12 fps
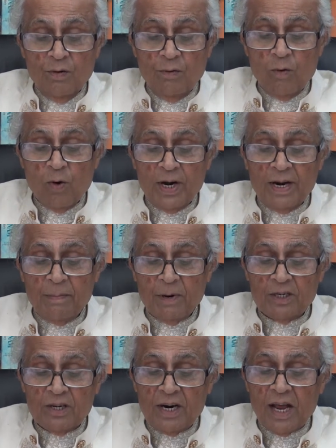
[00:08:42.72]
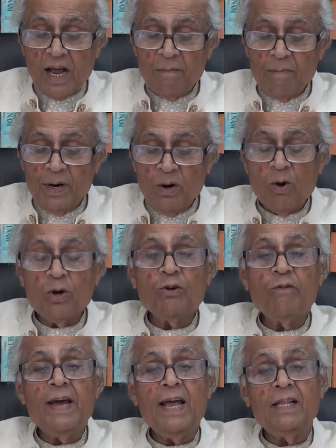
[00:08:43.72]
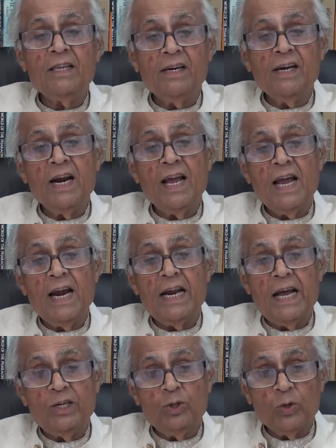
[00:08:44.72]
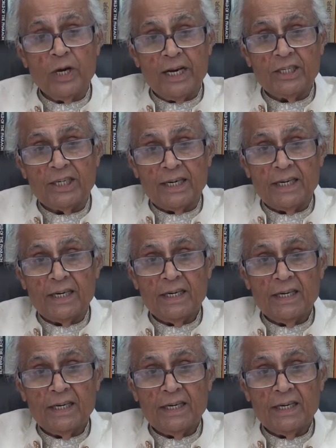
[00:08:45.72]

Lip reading: 40% are below 12th grade education.